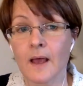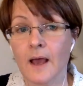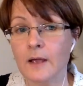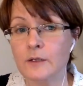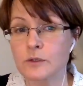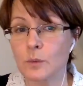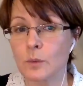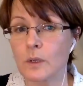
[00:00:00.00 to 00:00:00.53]

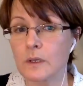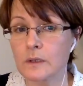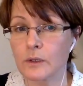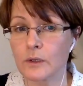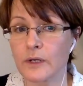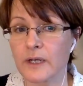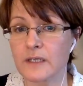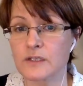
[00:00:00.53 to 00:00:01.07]
And so we'll
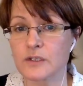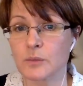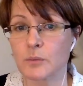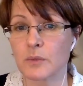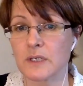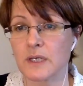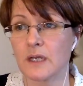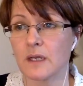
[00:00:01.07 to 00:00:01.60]
look at
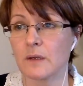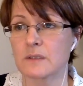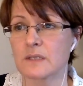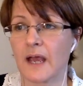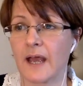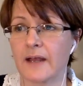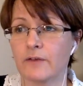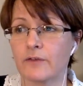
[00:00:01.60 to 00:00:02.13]
somebody who's
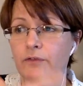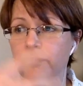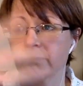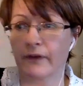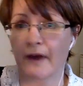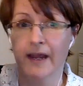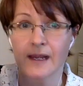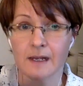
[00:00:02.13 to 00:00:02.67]
kind of
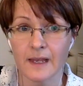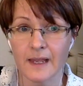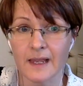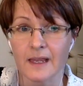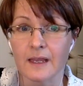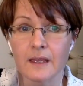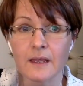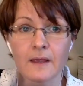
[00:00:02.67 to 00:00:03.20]

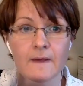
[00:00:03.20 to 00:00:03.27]
failing